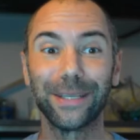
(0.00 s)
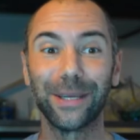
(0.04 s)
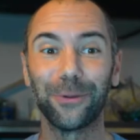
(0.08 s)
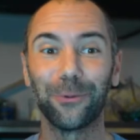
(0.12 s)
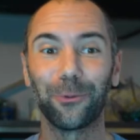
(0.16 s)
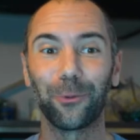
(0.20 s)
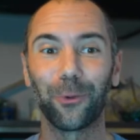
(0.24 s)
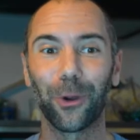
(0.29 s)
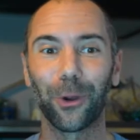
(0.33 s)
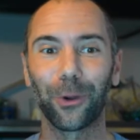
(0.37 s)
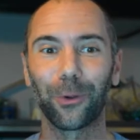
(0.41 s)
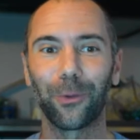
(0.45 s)

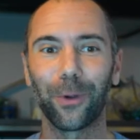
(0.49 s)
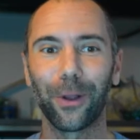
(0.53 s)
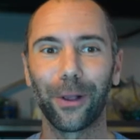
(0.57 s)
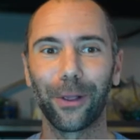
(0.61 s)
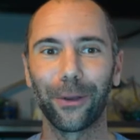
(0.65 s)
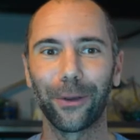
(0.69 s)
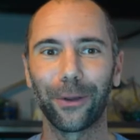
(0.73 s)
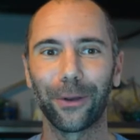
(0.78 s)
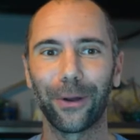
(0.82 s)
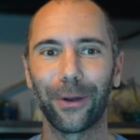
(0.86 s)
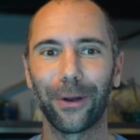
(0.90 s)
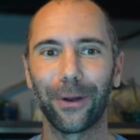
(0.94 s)
work well
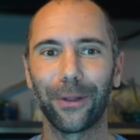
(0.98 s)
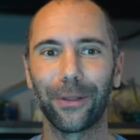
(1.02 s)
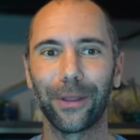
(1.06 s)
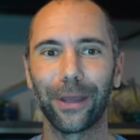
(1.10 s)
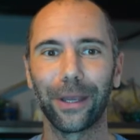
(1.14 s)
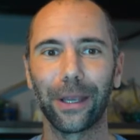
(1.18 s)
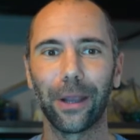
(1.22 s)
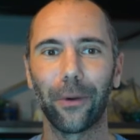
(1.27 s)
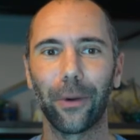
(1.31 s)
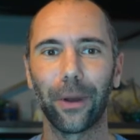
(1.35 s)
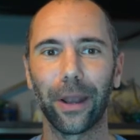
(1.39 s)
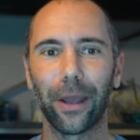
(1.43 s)
at all. They
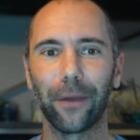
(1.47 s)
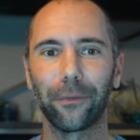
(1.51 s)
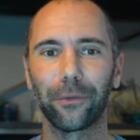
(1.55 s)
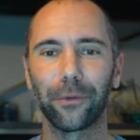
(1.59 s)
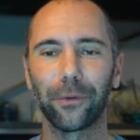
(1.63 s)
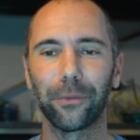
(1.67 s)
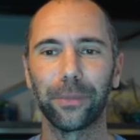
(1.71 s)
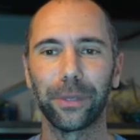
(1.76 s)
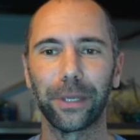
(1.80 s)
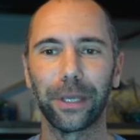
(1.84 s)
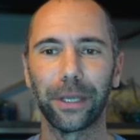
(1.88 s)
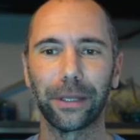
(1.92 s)
go out after
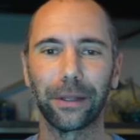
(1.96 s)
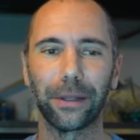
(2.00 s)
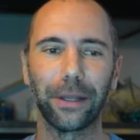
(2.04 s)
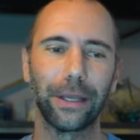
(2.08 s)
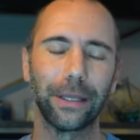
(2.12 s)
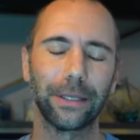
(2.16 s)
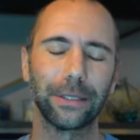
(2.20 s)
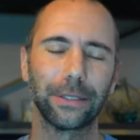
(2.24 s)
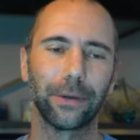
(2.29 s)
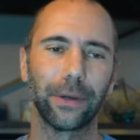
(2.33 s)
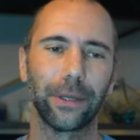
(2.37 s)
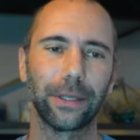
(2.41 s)
being
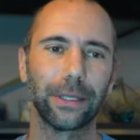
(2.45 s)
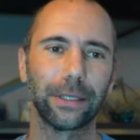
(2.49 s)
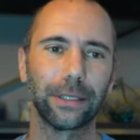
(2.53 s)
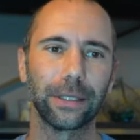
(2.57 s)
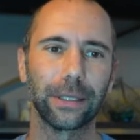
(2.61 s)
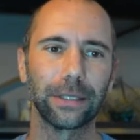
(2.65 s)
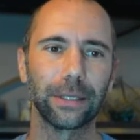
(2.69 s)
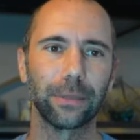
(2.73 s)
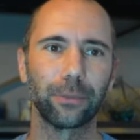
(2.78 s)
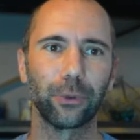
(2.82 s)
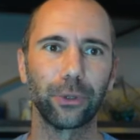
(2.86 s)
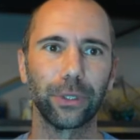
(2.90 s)
lit, so I think
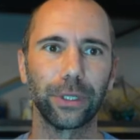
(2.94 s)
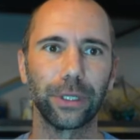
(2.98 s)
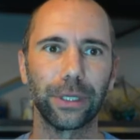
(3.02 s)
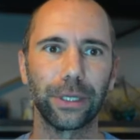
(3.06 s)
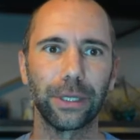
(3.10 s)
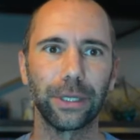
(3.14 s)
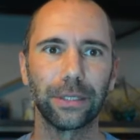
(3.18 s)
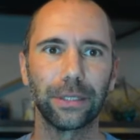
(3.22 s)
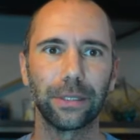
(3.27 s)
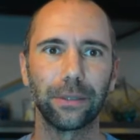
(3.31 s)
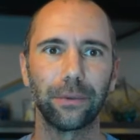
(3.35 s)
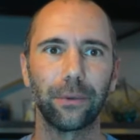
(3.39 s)
that's a pretty
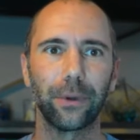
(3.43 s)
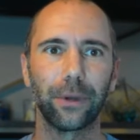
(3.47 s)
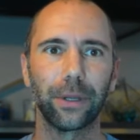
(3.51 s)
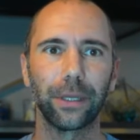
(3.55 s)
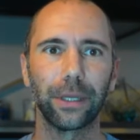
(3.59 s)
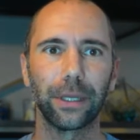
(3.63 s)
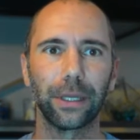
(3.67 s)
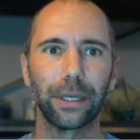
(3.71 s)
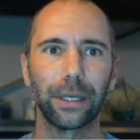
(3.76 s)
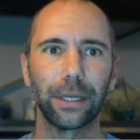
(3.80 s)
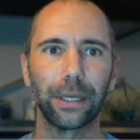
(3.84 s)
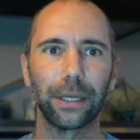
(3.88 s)
easy one
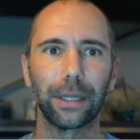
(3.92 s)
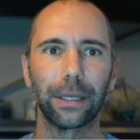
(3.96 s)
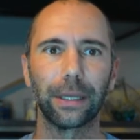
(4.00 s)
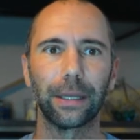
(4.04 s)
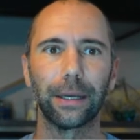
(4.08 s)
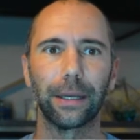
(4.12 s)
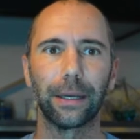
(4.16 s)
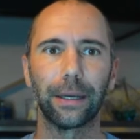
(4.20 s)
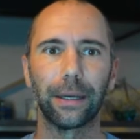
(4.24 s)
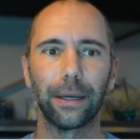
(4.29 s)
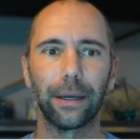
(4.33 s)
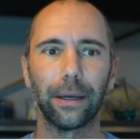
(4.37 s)
to get
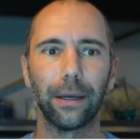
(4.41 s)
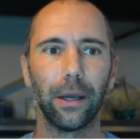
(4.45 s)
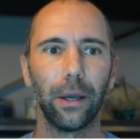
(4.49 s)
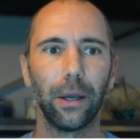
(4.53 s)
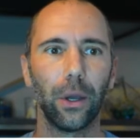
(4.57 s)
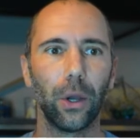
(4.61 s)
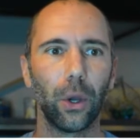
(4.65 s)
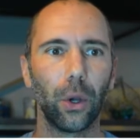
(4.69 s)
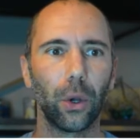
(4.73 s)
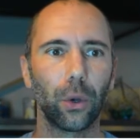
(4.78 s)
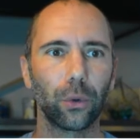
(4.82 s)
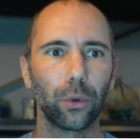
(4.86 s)

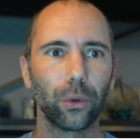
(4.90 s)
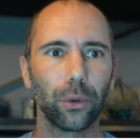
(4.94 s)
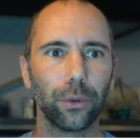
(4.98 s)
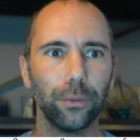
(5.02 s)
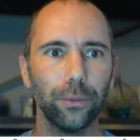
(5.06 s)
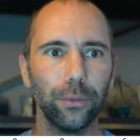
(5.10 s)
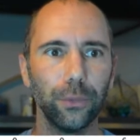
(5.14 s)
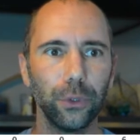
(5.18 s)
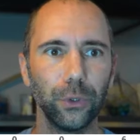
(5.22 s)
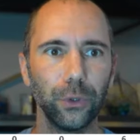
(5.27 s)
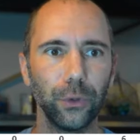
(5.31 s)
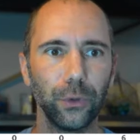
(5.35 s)

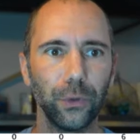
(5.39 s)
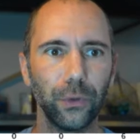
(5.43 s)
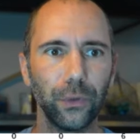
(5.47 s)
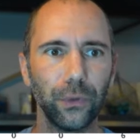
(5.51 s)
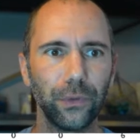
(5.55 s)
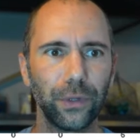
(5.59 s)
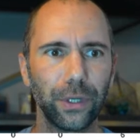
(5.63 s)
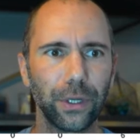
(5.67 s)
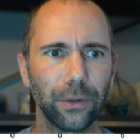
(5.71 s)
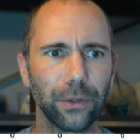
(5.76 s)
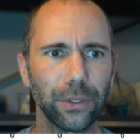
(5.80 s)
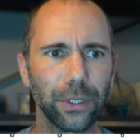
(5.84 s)

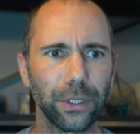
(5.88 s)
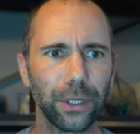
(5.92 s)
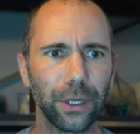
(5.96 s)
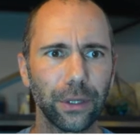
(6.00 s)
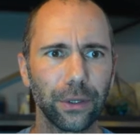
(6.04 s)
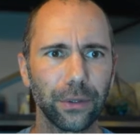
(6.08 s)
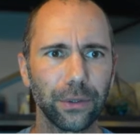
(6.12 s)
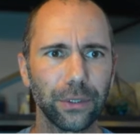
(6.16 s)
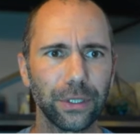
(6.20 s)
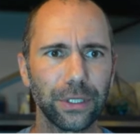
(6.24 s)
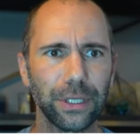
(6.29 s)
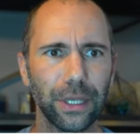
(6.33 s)
removed. Here's
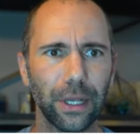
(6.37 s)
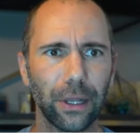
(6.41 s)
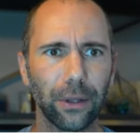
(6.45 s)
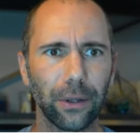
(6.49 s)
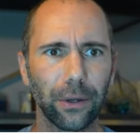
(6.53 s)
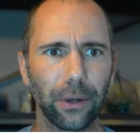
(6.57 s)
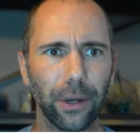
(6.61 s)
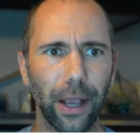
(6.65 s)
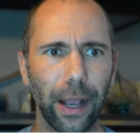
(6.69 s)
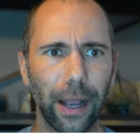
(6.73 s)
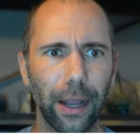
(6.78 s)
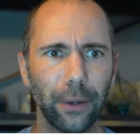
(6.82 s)
another
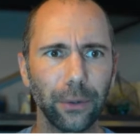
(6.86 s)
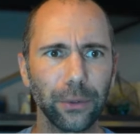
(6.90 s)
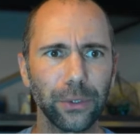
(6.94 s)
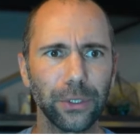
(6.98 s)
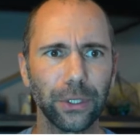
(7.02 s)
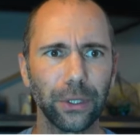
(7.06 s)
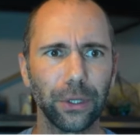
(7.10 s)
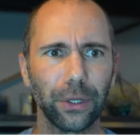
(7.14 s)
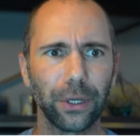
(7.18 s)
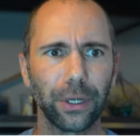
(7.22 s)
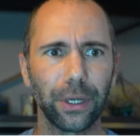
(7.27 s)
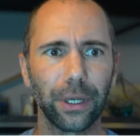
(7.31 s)
seller, House
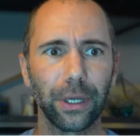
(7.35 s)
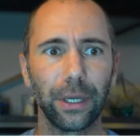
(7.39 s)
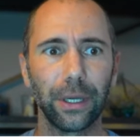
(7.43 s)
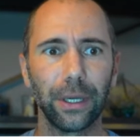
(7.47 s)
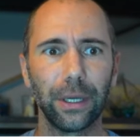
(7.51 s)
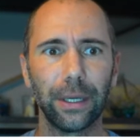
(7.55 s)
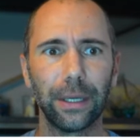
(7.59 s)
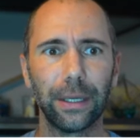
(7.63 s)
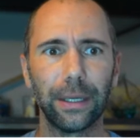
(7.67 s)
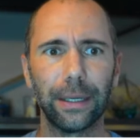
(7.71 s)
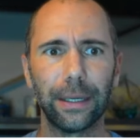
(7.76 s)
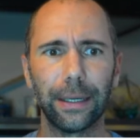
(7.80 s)
Look.
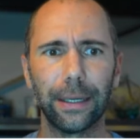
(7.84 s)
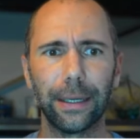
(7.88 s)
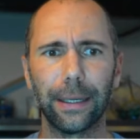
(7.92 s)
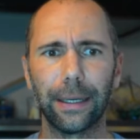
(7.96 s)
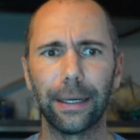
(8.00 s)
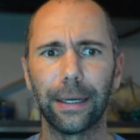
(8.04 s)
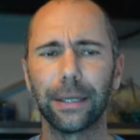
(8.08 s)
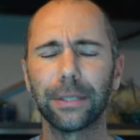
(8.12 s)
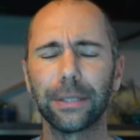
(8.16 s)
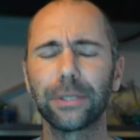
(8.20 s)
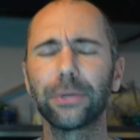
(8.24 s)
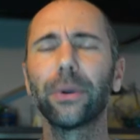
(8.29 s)

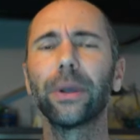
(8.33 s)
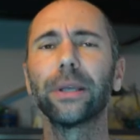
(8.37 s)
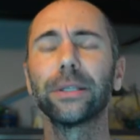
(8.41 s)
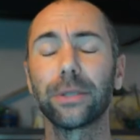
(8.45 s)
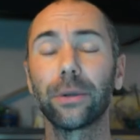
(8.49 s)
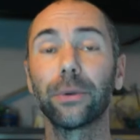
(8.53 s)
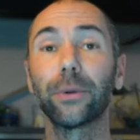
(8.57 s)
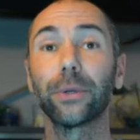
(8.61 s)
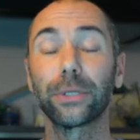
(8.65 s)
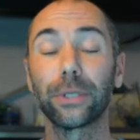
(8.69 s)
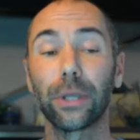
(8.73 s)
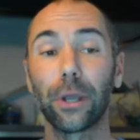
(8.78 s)
So as I
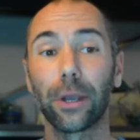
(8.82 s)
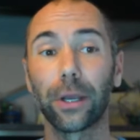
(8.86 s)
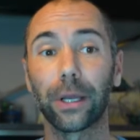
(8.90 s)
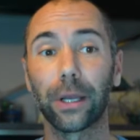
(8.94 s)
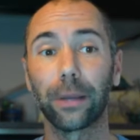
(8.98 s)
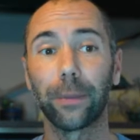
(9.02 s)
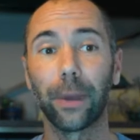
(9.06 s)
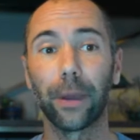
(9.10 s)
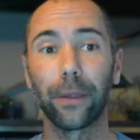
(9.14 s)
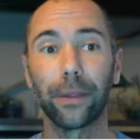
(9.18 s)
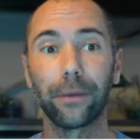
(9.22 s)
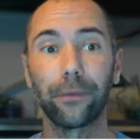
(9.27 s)
was talking
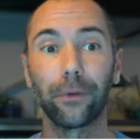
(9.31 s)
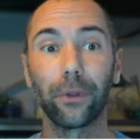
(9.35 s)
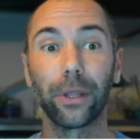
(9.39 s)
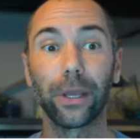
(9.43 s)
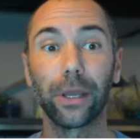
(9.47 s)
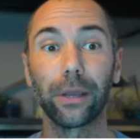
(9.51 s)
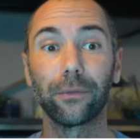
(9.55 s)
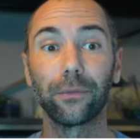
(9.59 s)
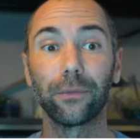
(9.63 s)
about, they only